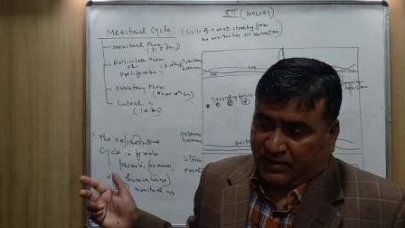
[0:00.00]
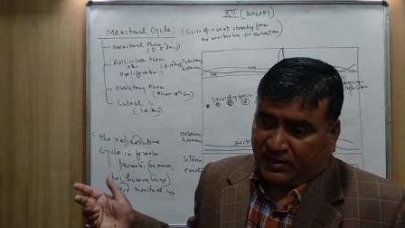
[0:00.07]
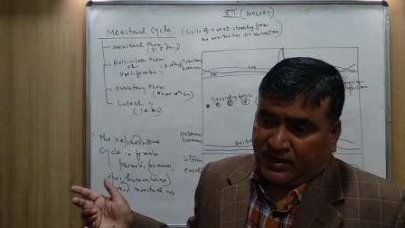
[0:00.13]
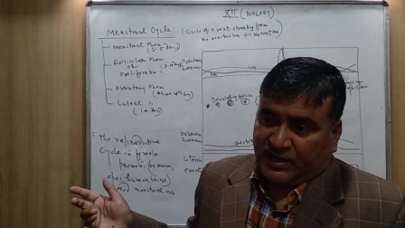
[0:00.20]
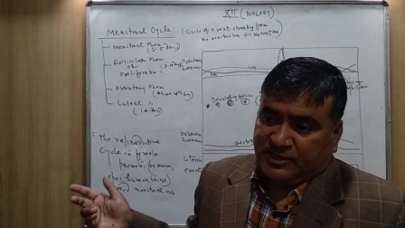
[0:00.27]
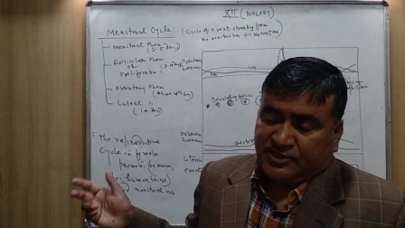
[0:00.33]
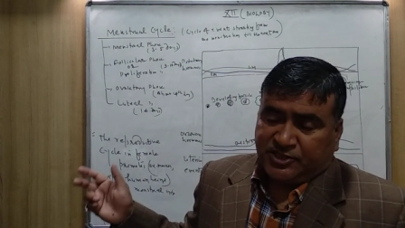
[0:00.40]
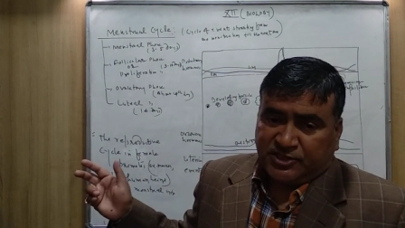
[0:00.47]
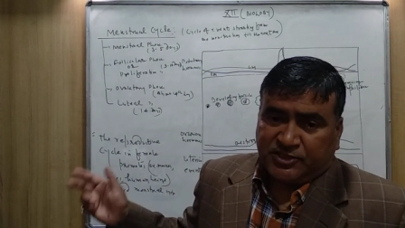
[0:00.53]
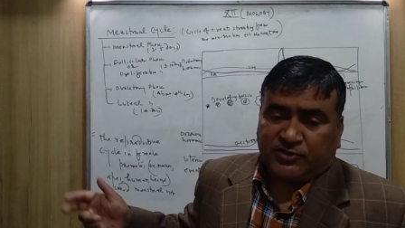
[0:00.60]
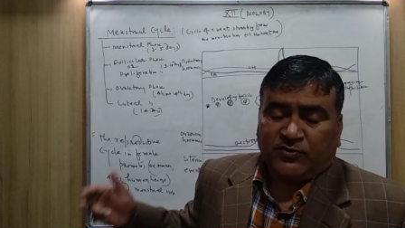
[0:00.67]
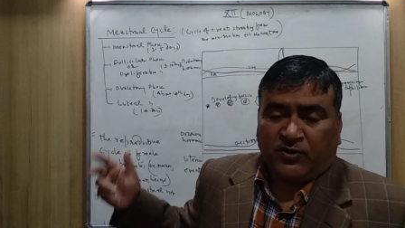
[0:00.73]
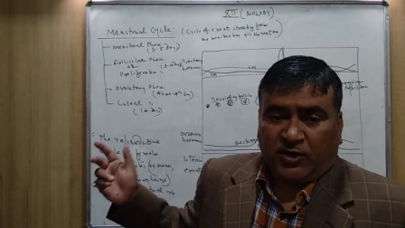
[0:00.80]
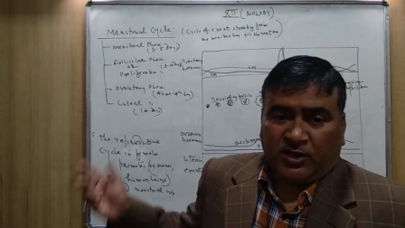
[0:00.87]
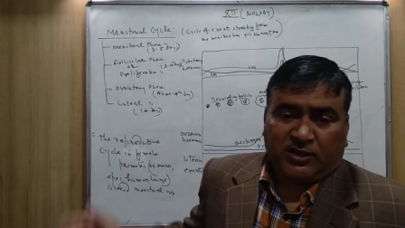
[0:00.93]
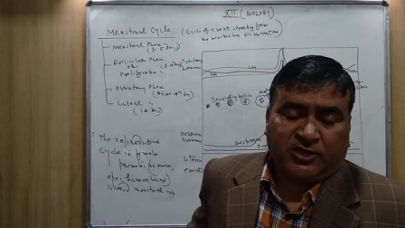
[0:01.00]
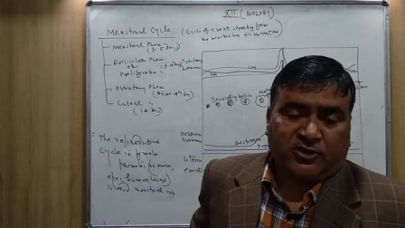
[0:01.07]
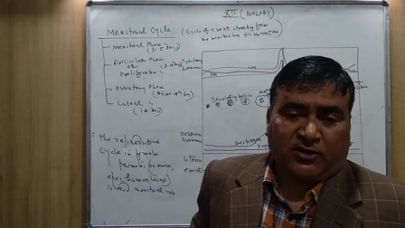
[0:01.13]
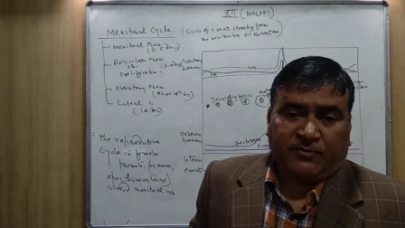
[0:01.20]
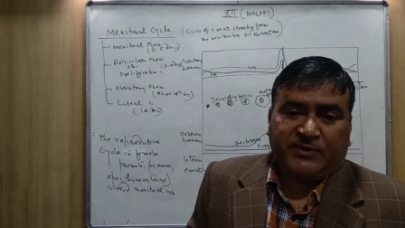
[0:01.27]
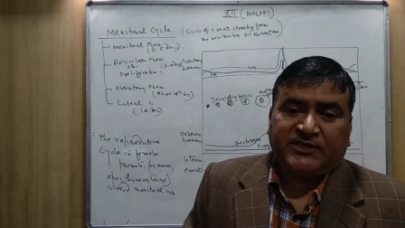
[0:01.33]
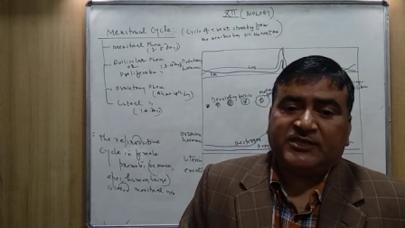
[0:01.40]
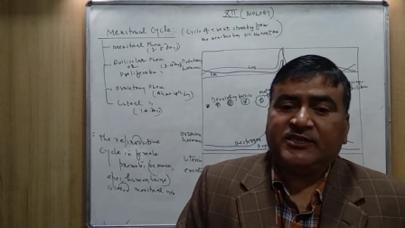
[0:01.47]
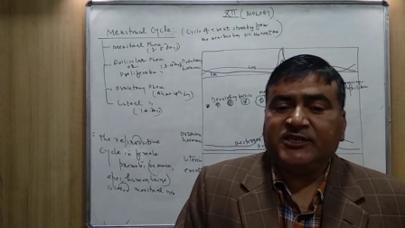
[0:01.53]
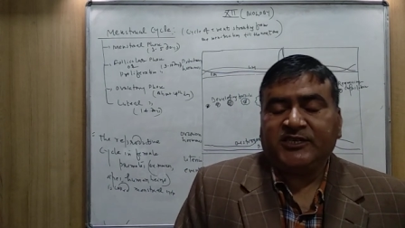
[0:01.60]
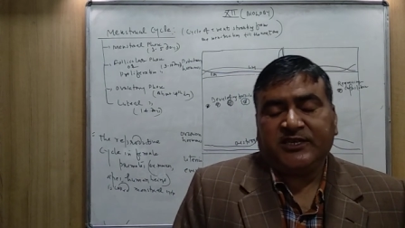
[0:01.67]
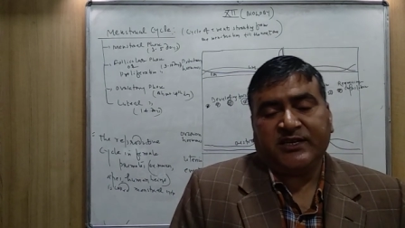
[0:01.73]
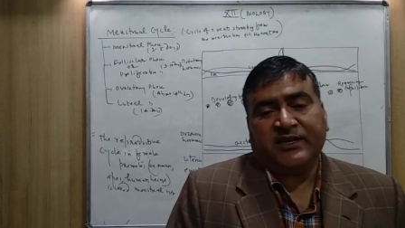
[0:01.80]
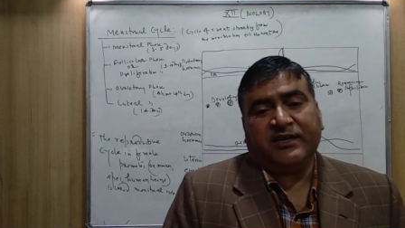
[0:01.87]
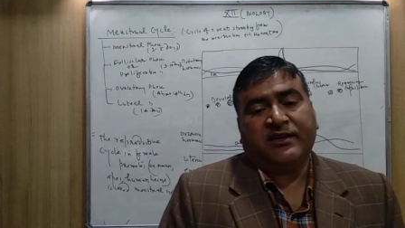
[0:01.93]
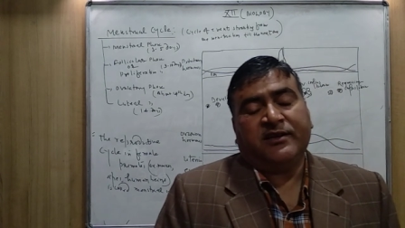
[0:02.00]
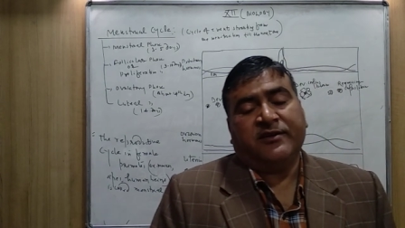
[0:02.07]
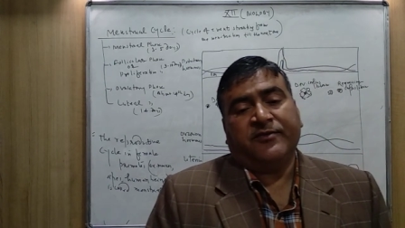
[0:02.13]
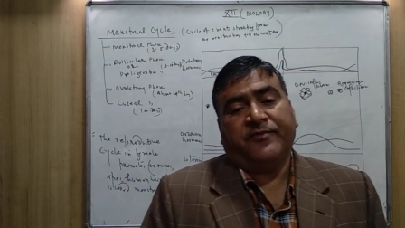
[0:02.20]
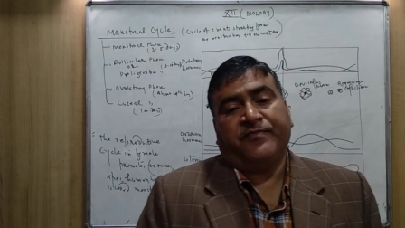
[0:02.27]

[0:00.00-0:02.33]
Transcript: I teach you all the topics in detail,